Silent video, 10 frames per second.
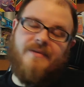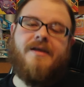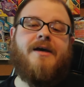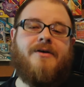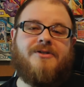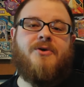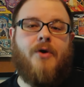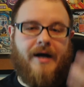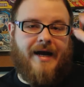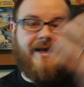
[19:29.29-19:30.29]
it looks cool,
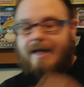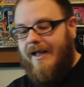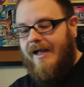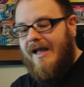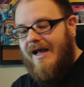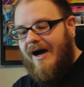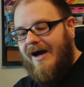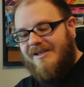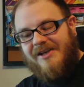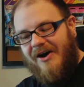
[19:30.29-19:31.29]
I gotta get
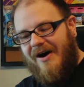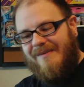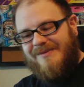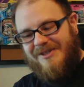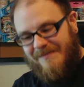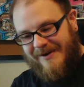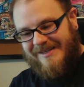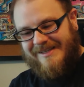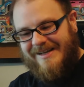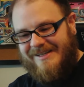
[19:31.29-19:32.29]
it. So I'm super
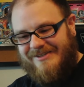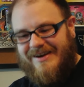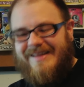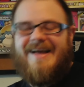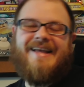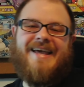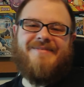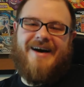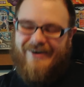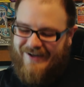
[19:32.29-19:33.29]
excited to try that game
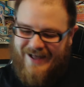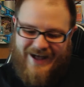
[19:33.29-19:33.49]
out.